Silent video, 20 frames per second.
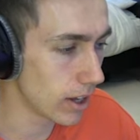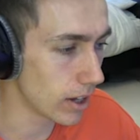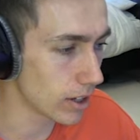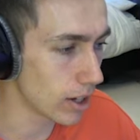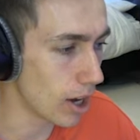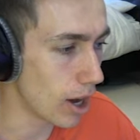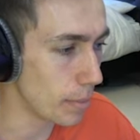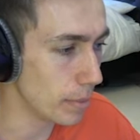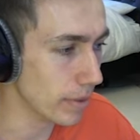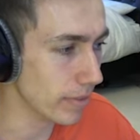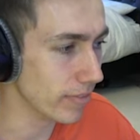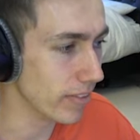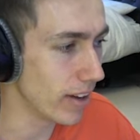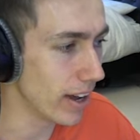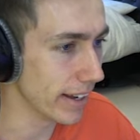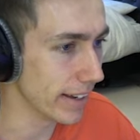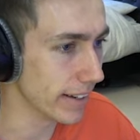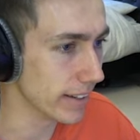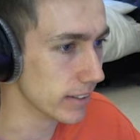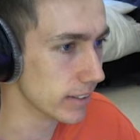Carpet
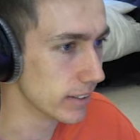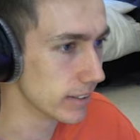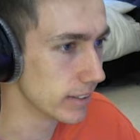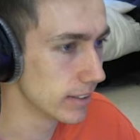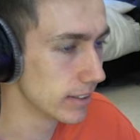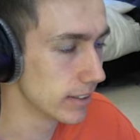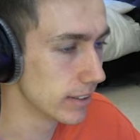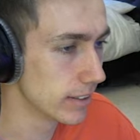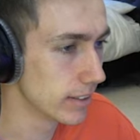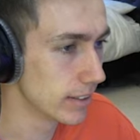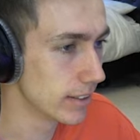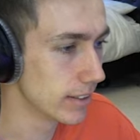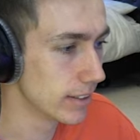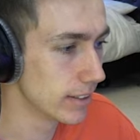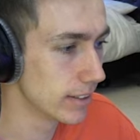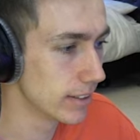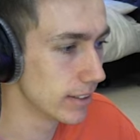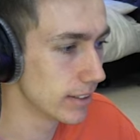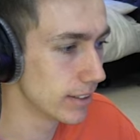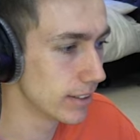fire? Mm hmm.
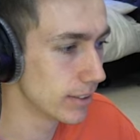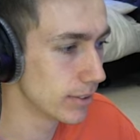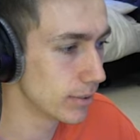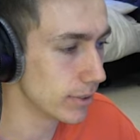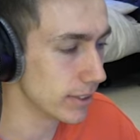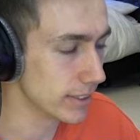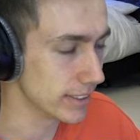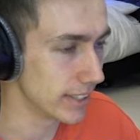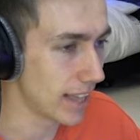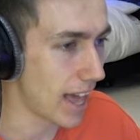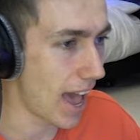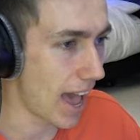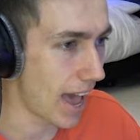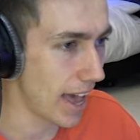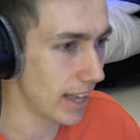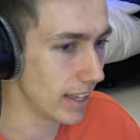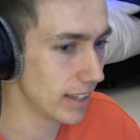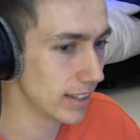What's that? Yeah.